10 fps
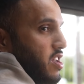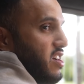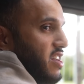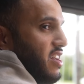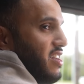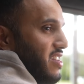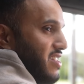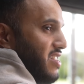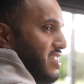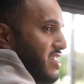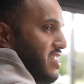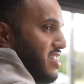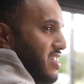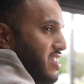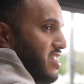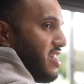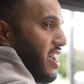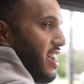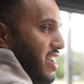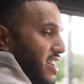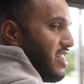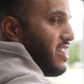cookie. No. Yeah. It's like